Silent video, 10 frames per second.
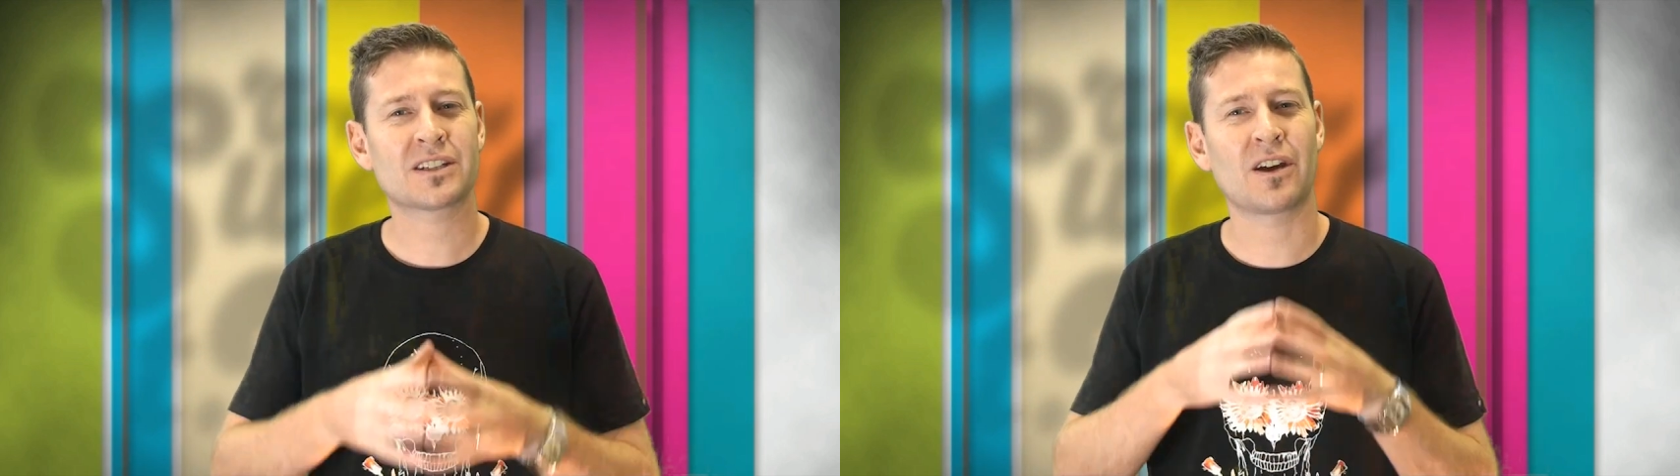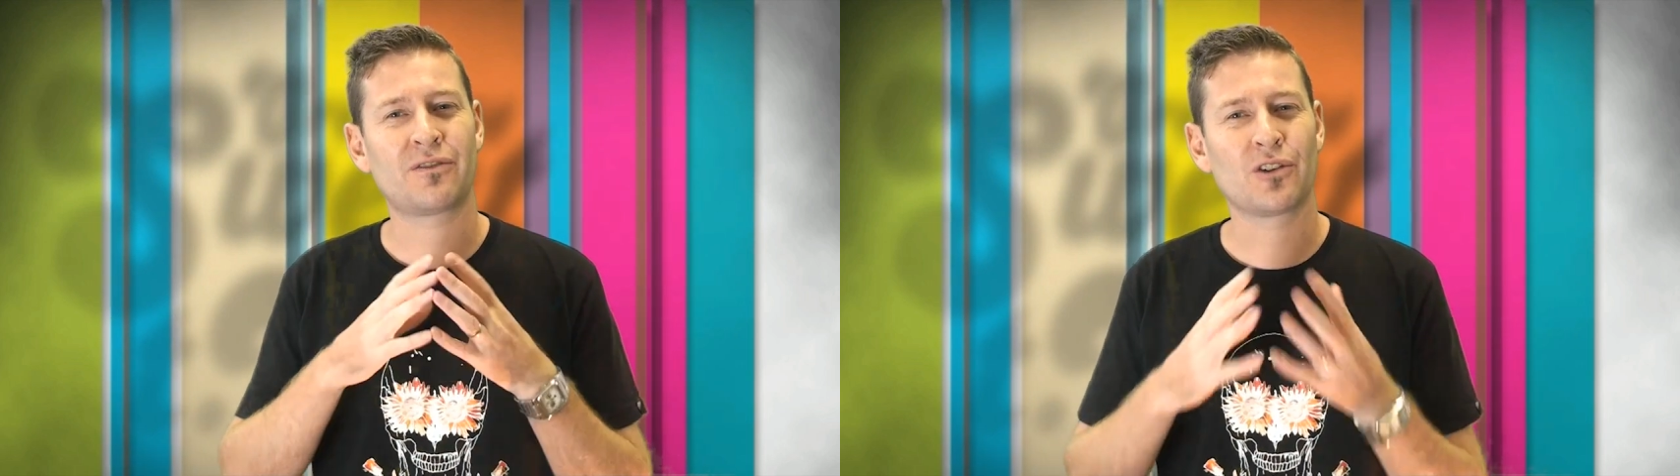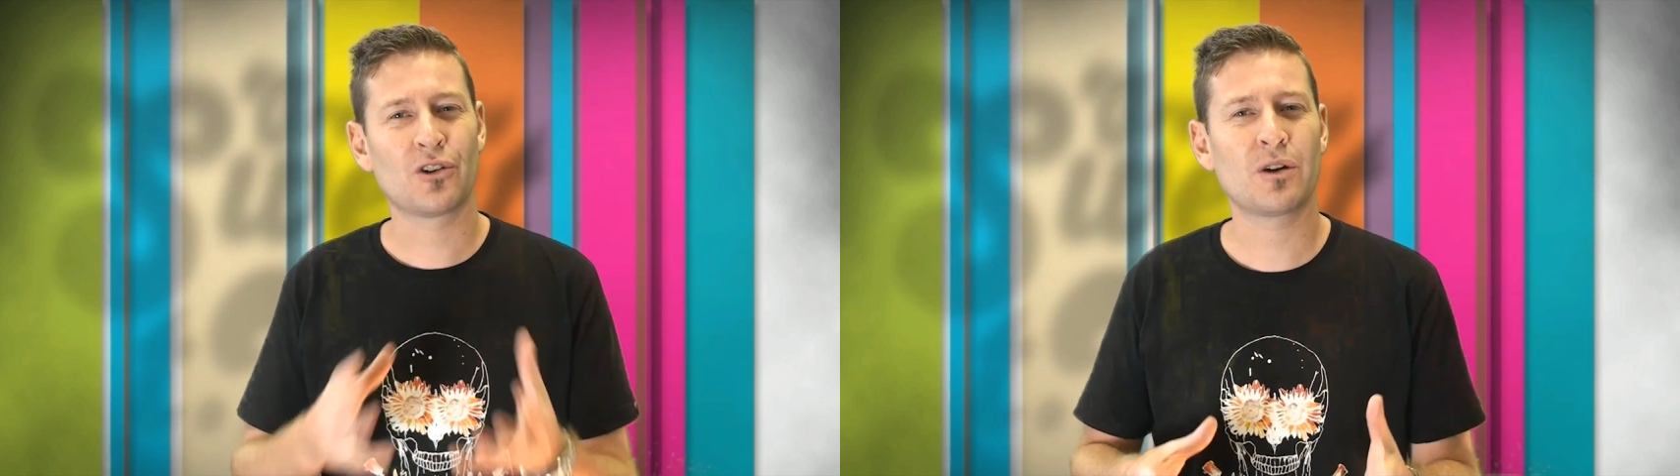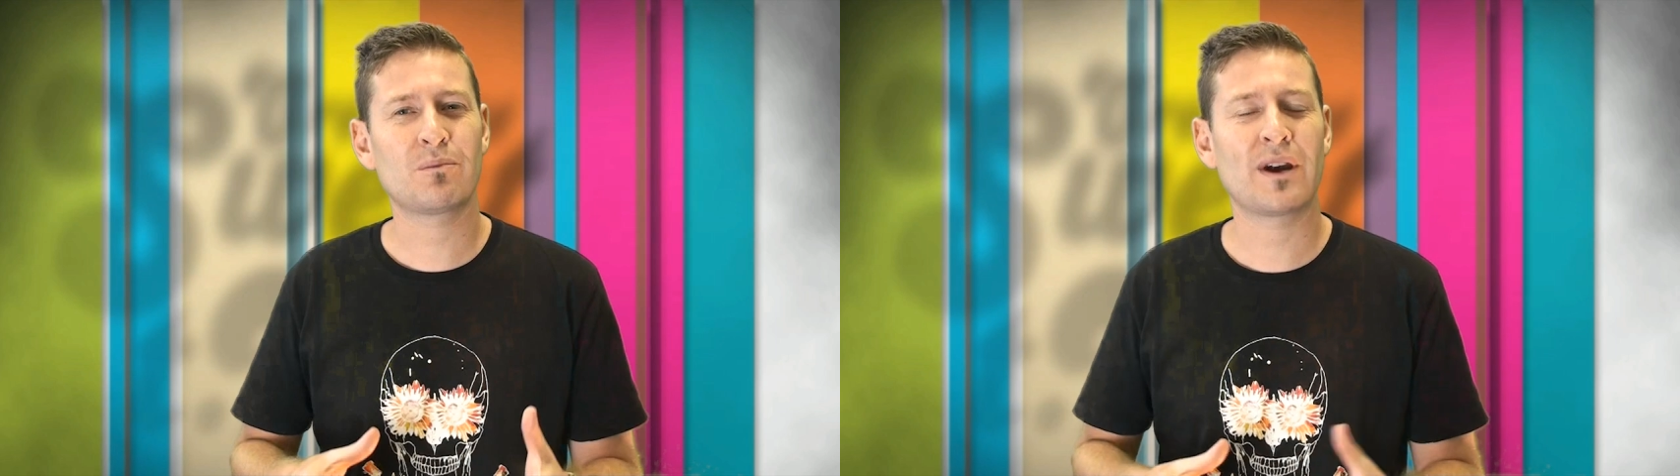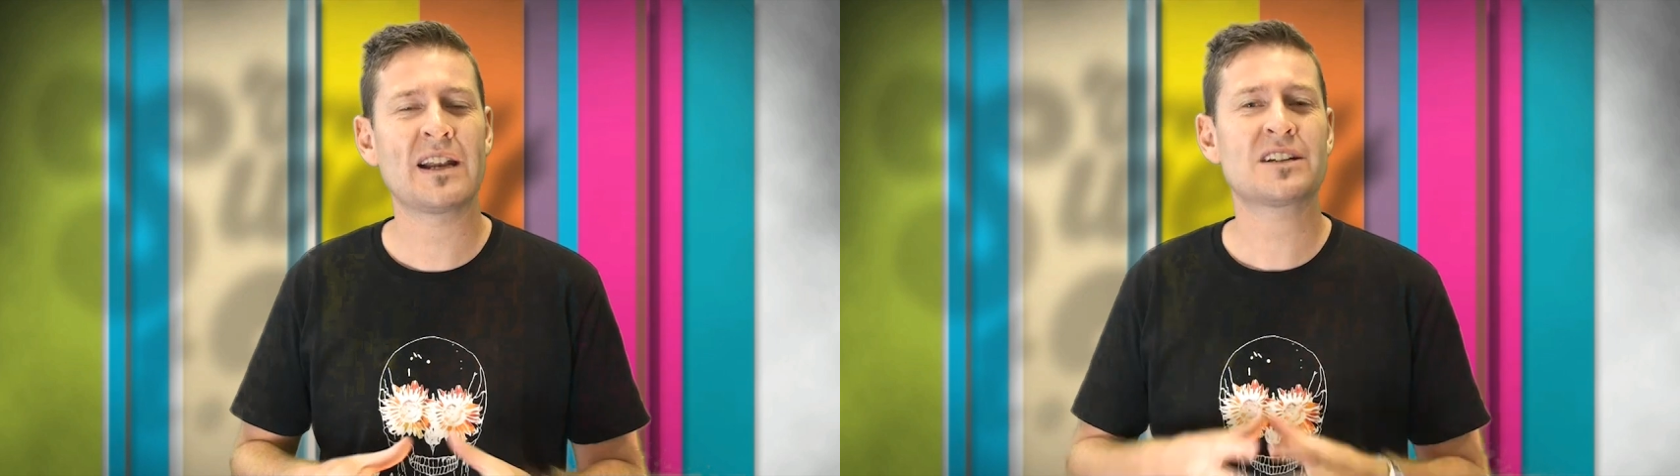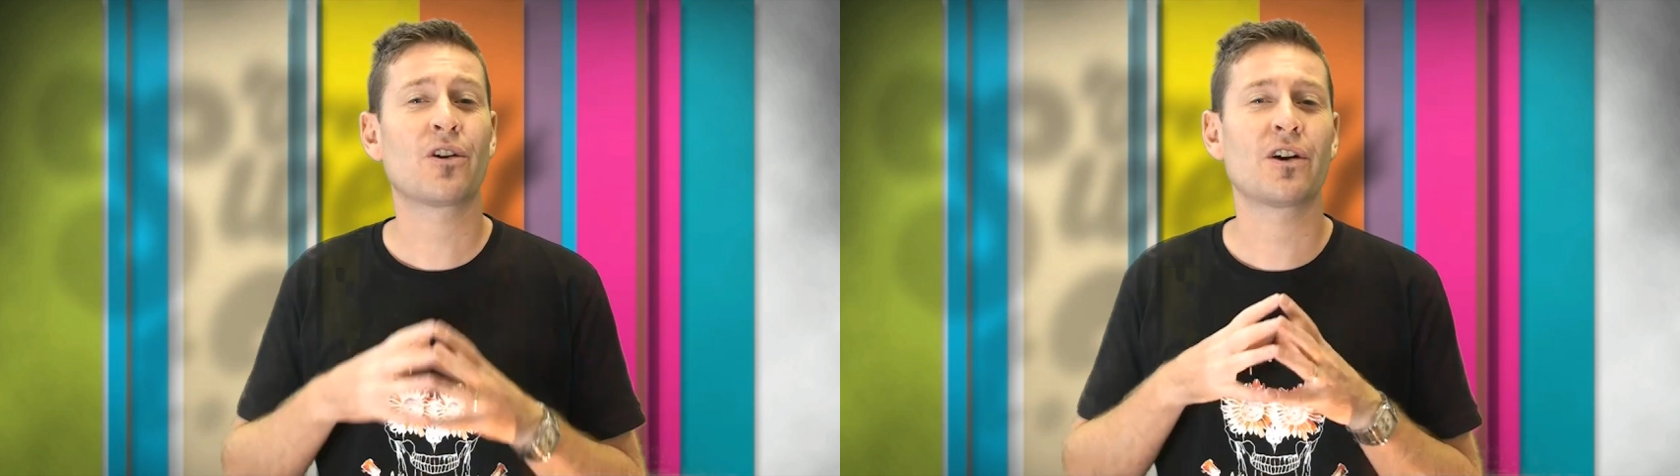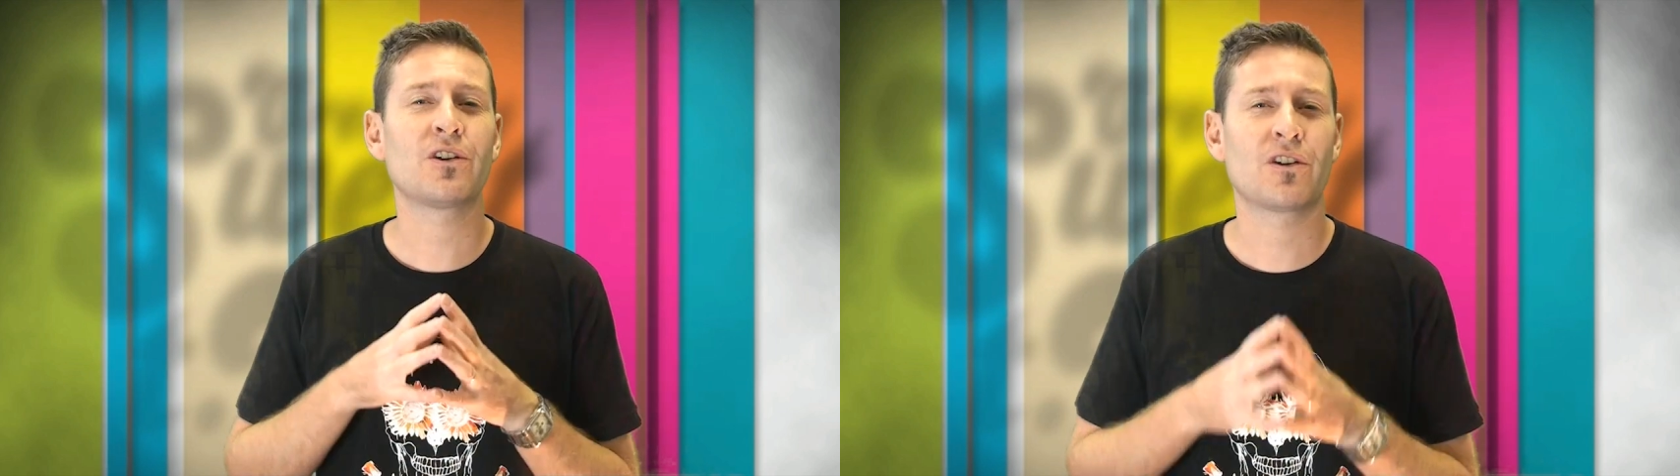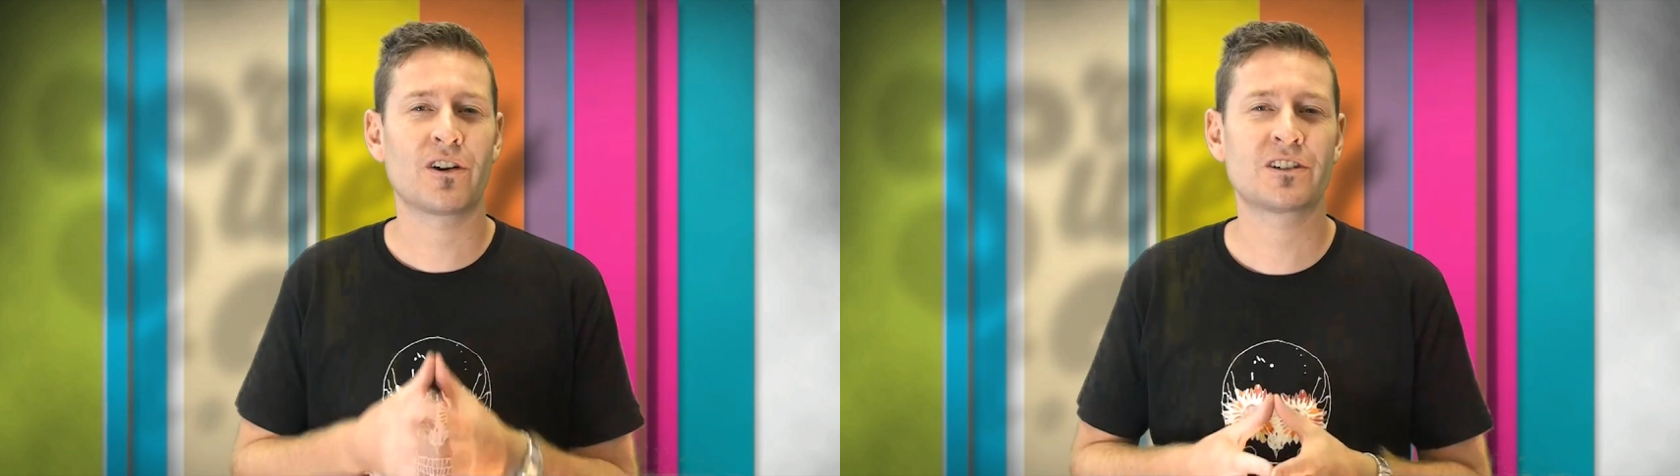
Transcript: So if you're a printer or you're